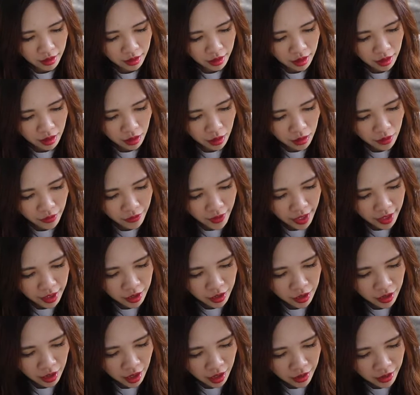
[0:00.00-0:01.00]
a lot of
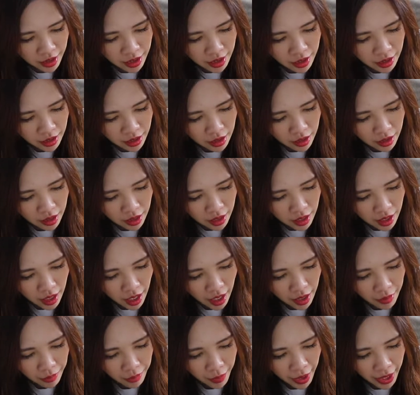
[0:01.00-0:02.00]
dexterity
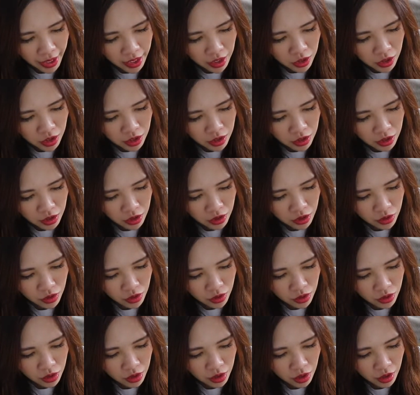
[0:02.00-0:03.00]
and patience to
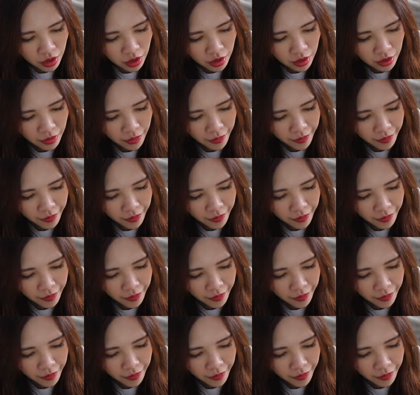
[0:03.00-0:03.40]
do so.